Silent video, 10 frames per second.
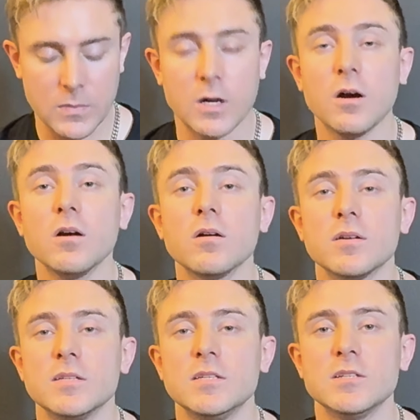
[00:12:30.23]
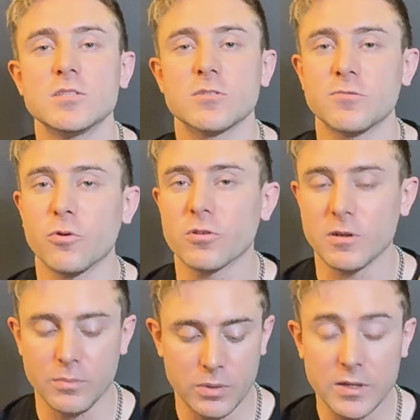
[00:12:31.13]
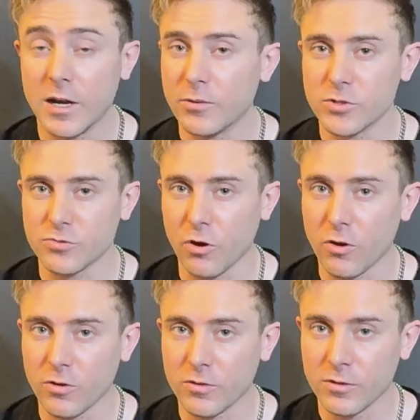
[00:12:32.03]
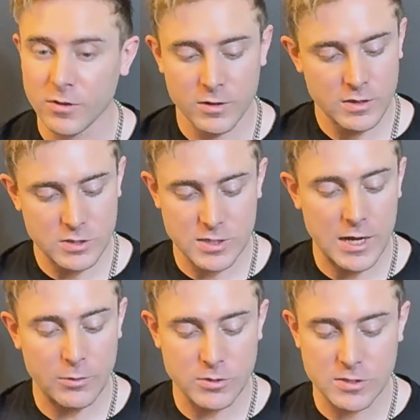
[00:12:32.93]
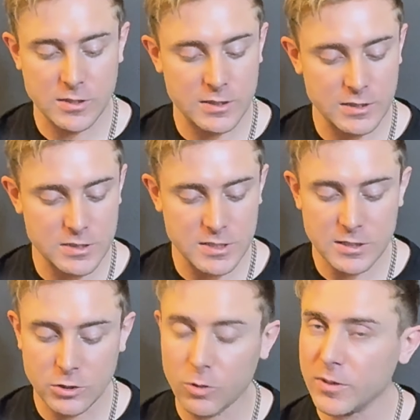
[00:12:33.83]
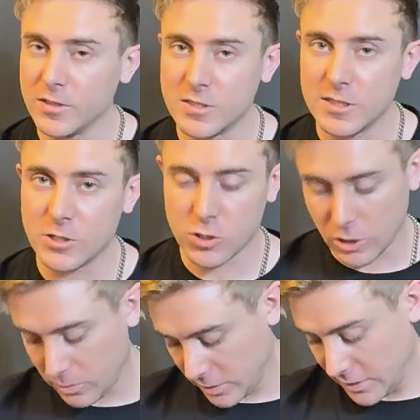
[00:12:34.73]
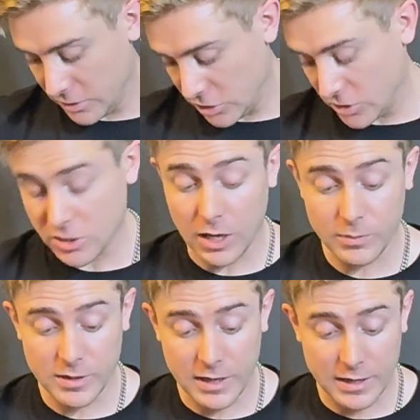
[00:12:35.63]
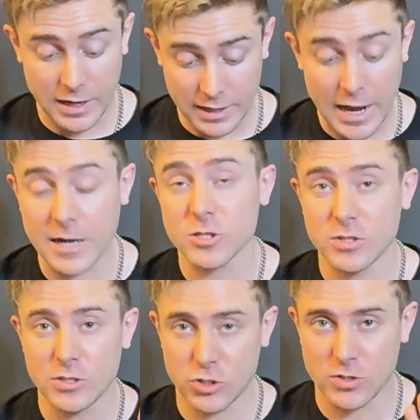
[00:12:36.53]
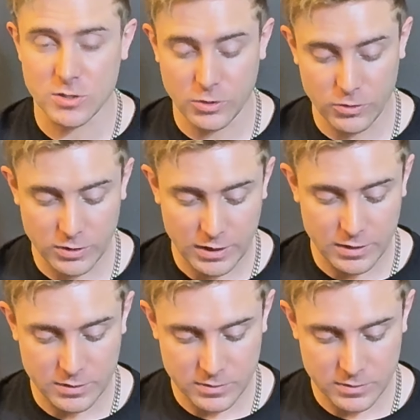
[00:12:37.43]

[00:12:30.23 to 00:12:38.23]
Oh, E is the fourth in B. I was wrong. See, I was thinking D. Nope, it's D sharp. And it just taught me that. I actually just learned that.